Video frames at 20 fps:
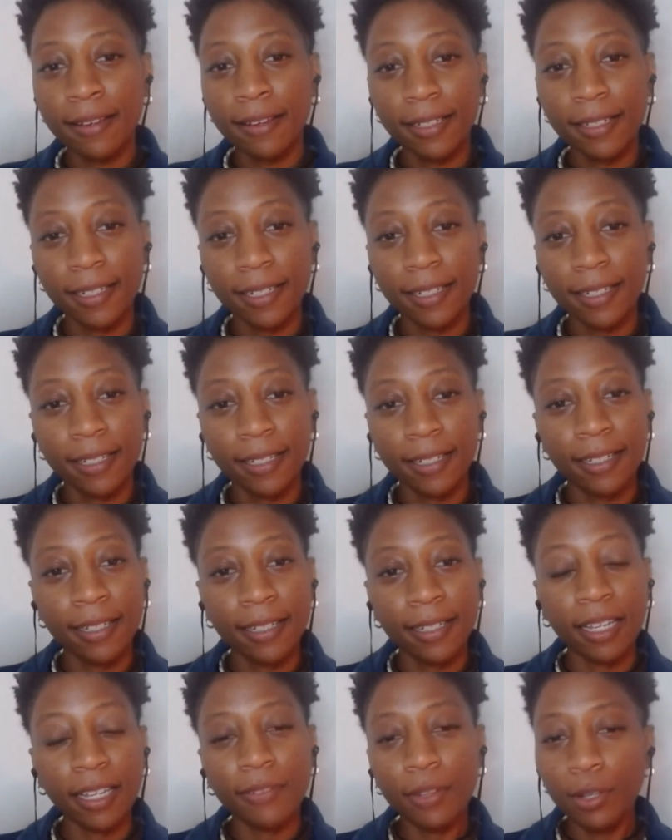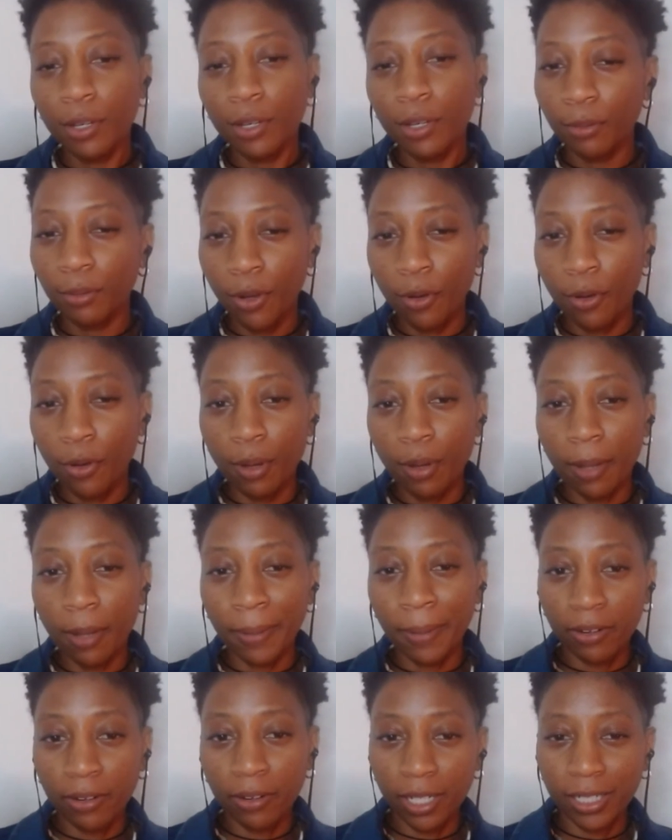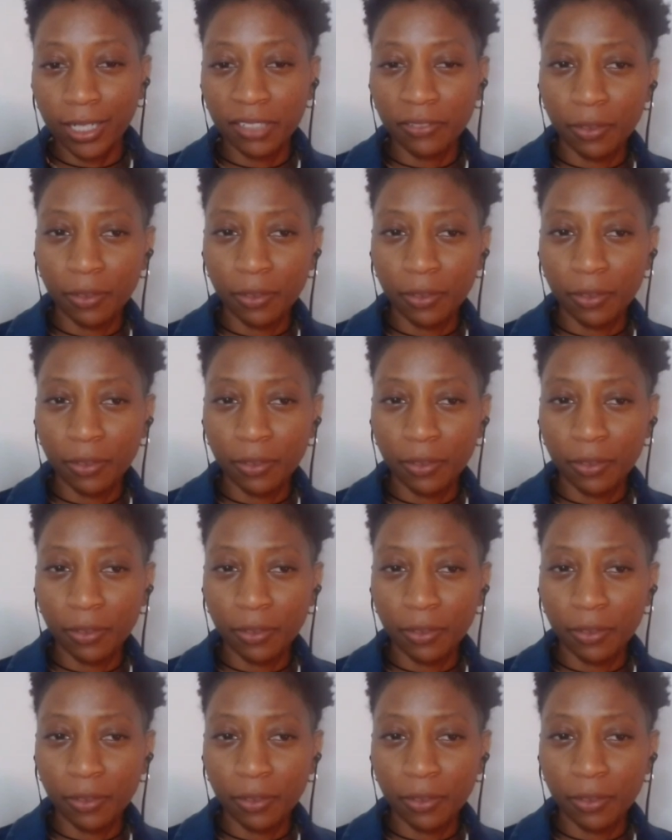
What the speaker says: if you don't know about A Different World,